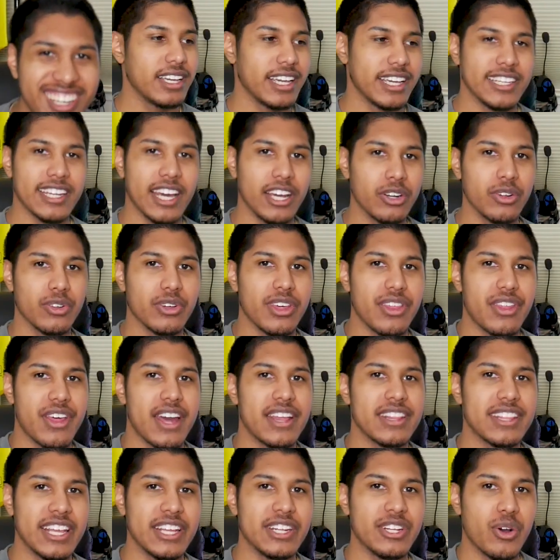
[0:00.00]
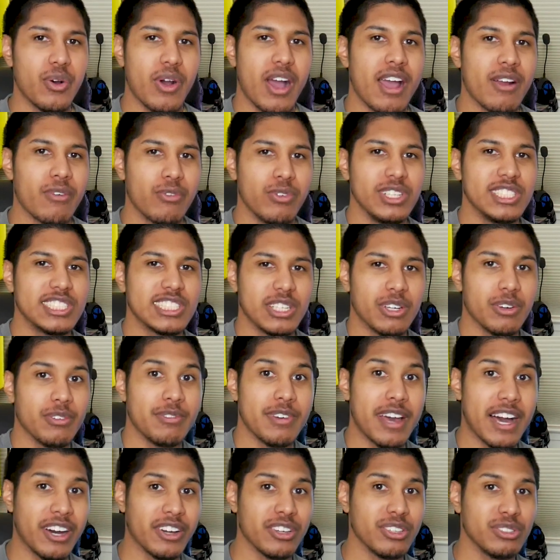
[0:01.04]
and not only that, they don't have resale
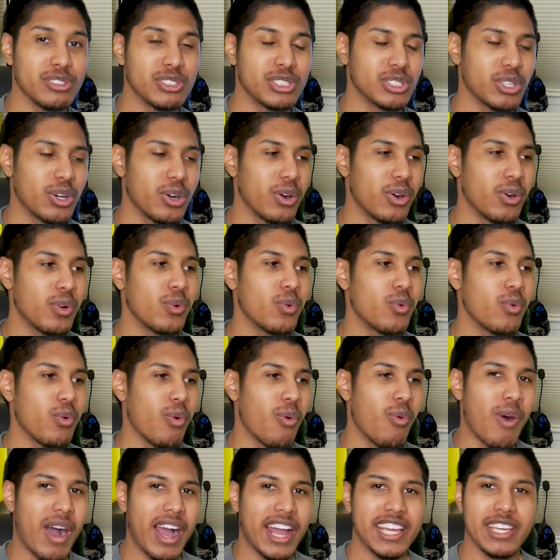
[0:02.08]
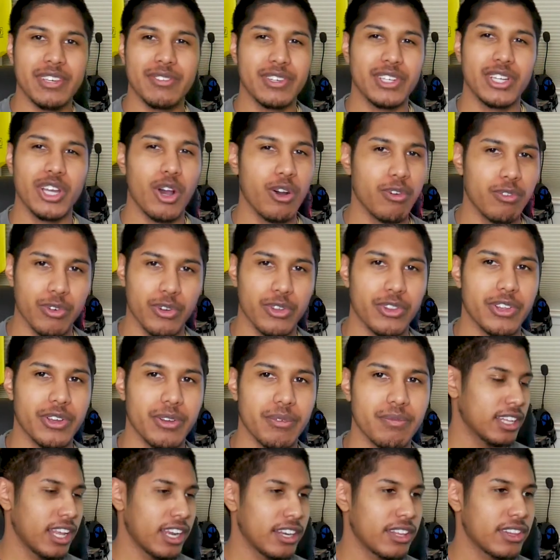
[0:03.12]
value, so why even go for
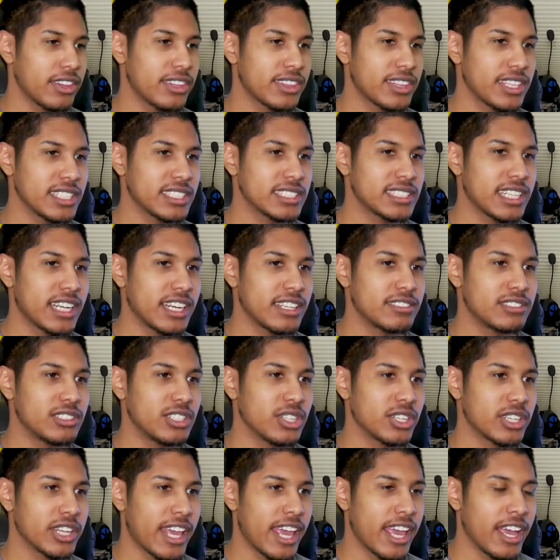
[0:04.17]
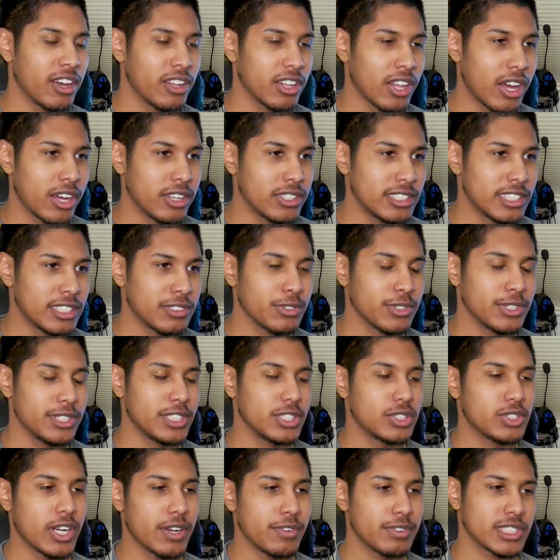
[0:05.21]
them? A lot of the things that I took an L on, definitely
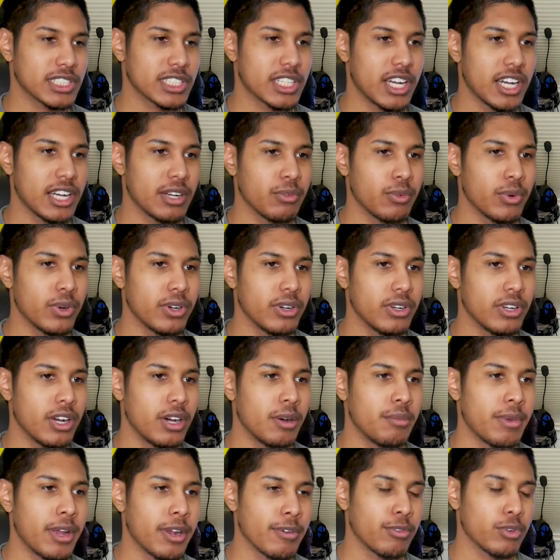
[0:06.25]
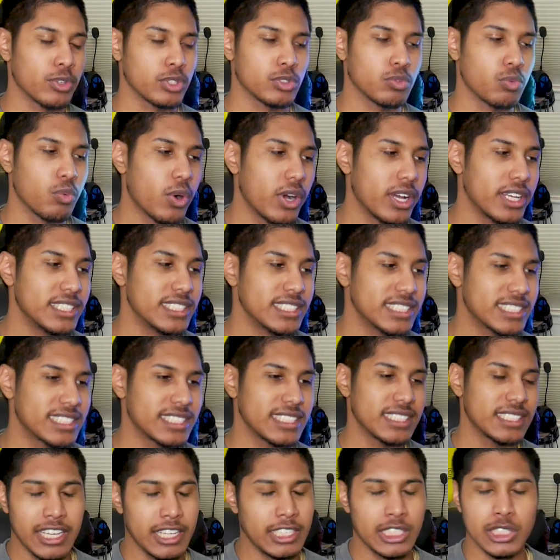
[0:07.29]
the Travis Scott um, Air Force
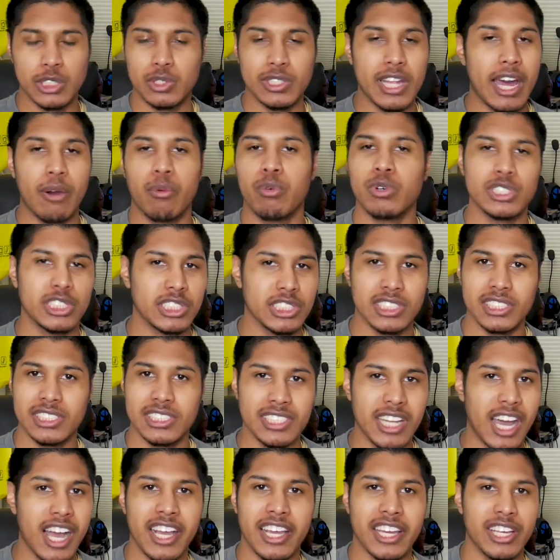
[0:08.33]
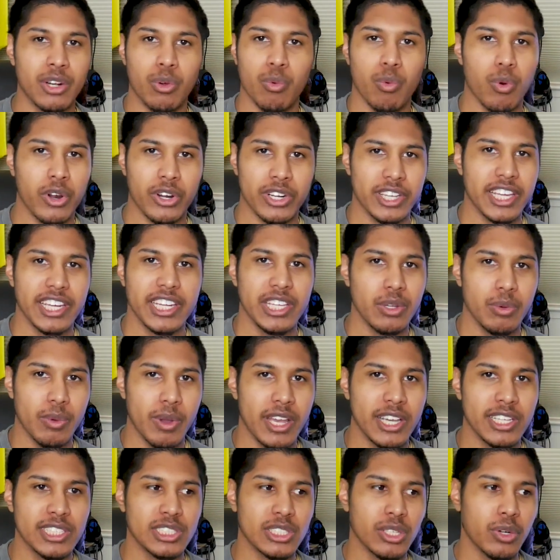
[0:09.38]
Ones, it just, that was not gonna work
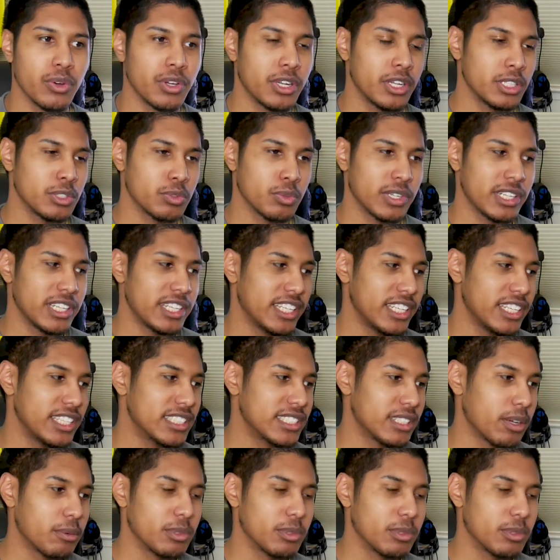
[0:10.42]
anyway, so it is what it is.